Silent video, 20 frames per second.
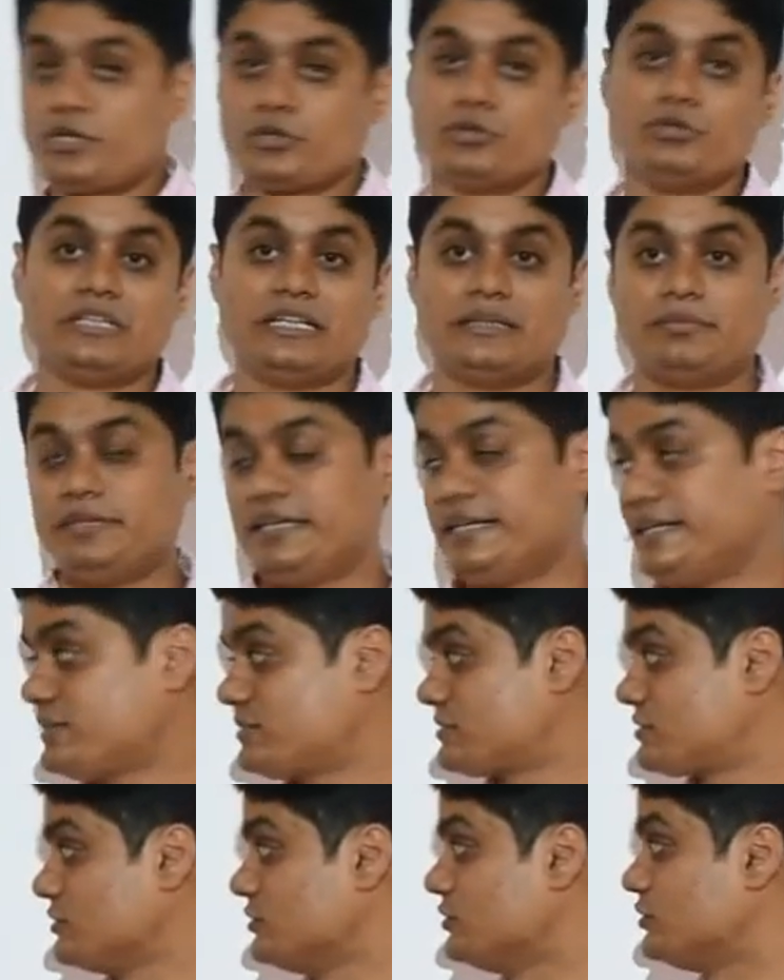2
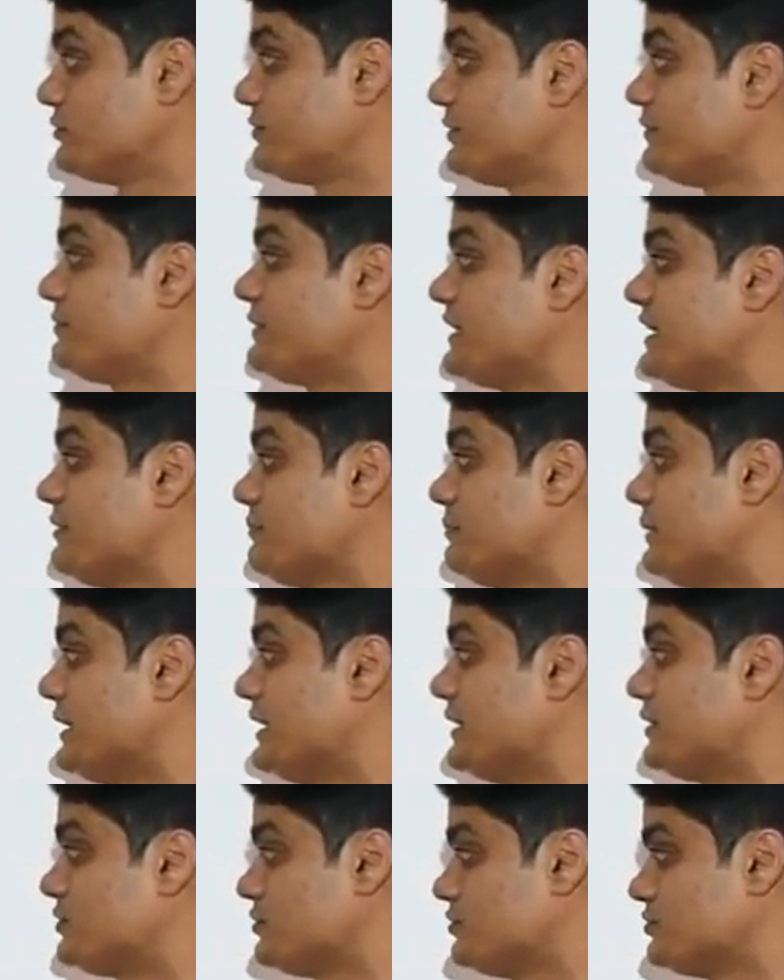doublets, so 15
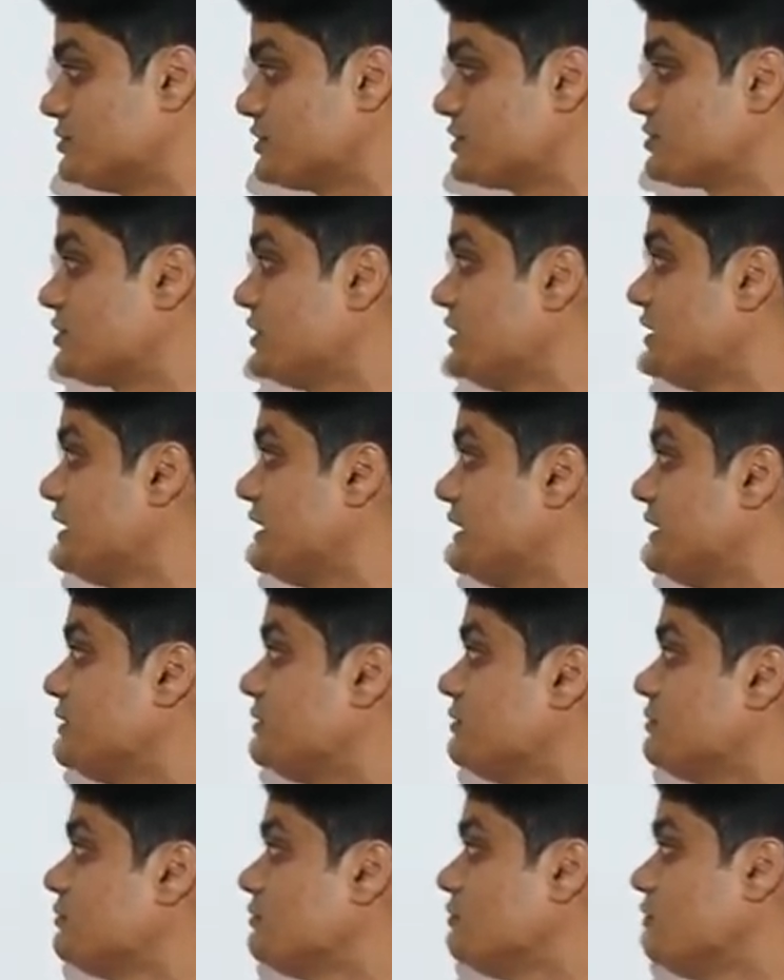by 216,
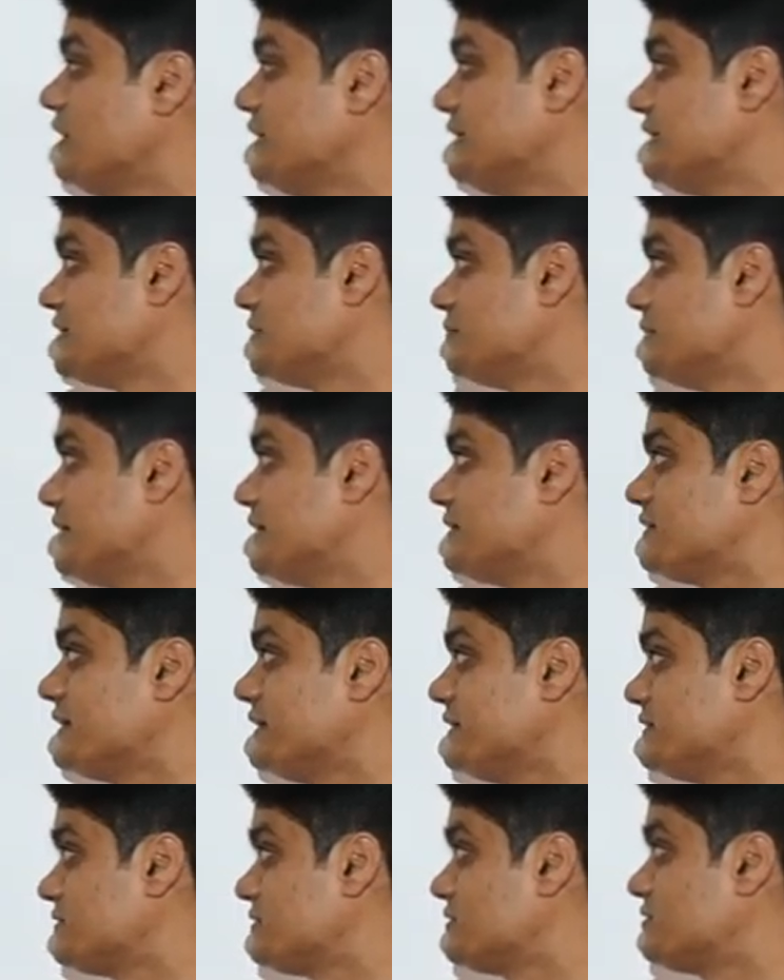and 1 doublet, that
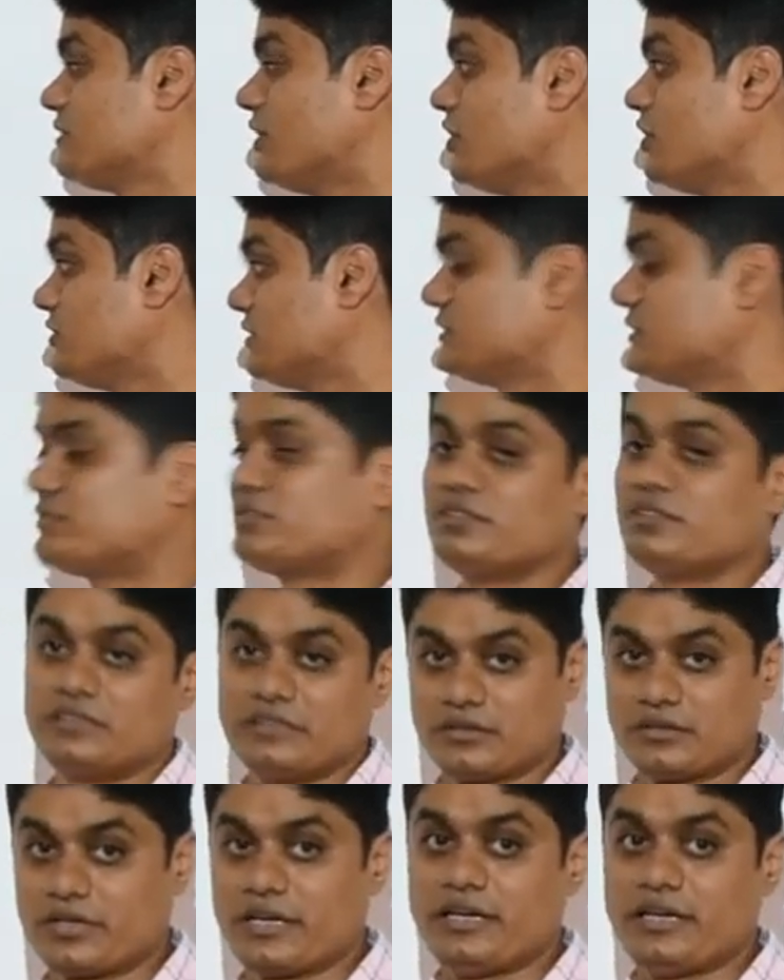is all
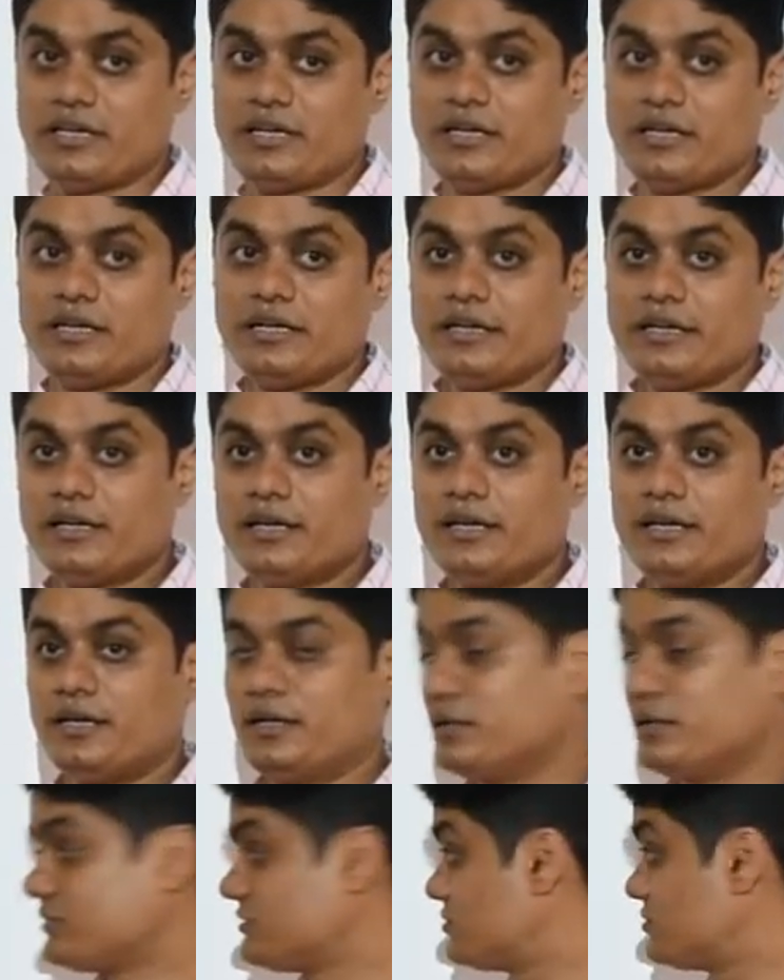the, okay,
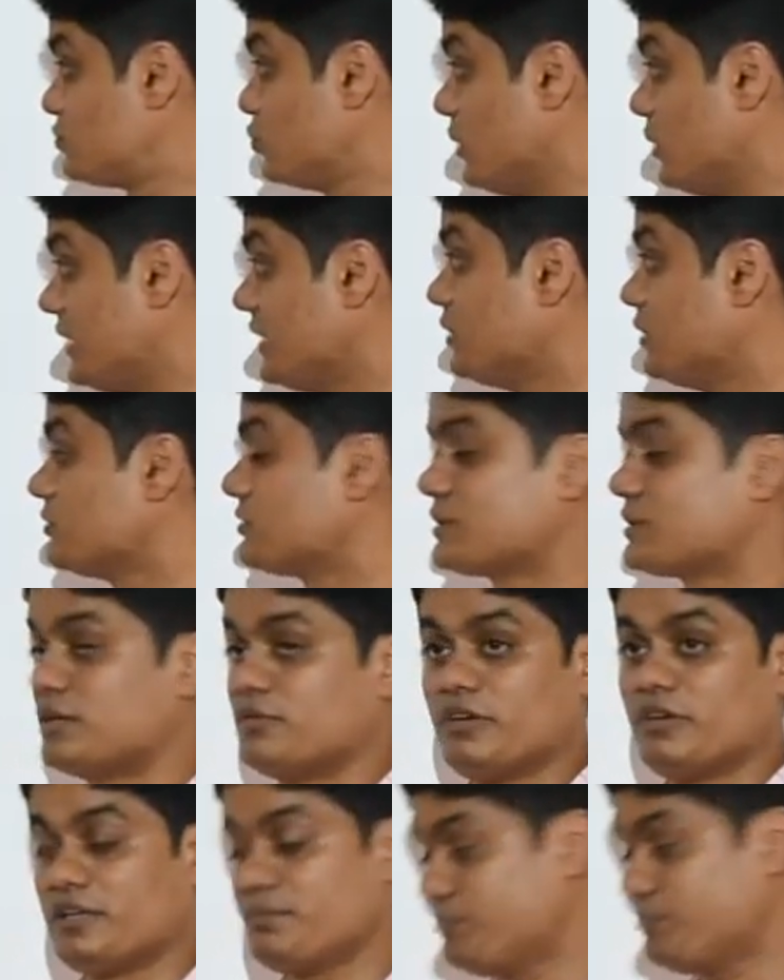one
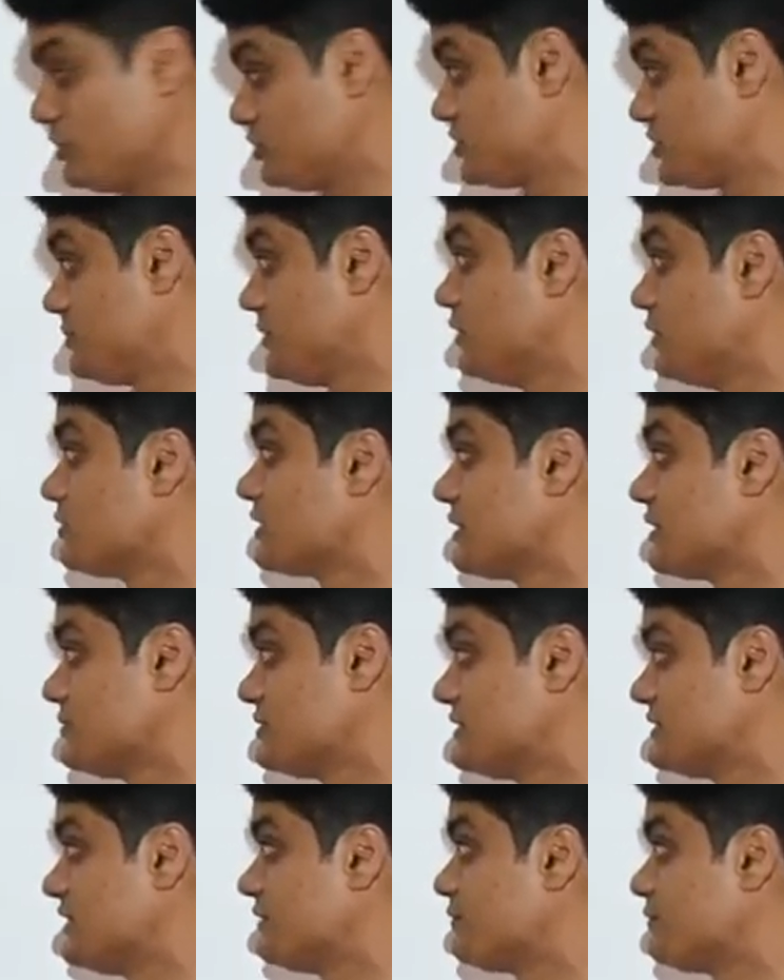outcome, one possible outcome
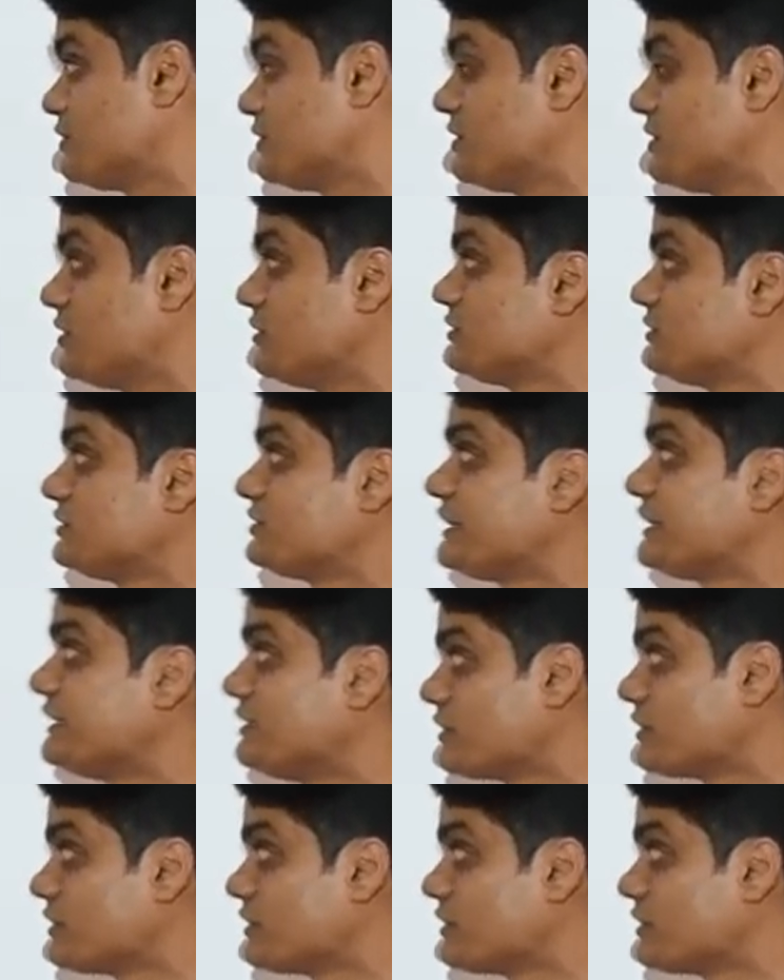is there for the all the 3,